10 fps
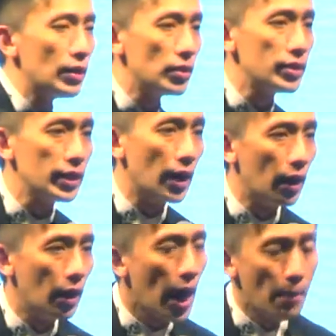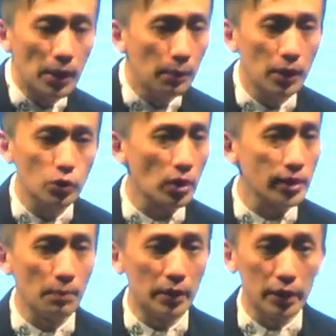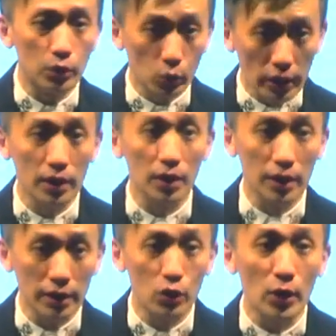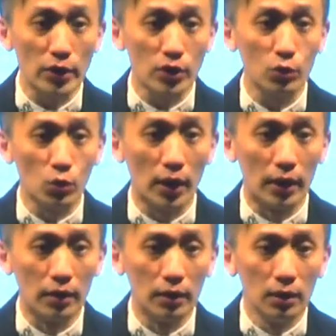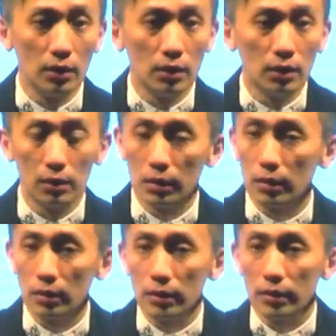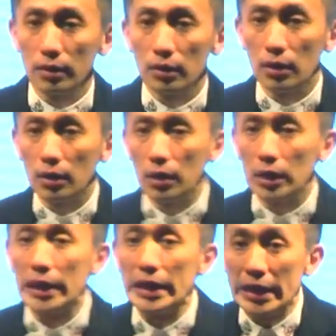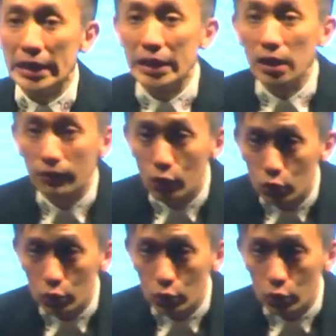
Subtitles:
agency, I blur join somebody. Today, the new agent do what? They interview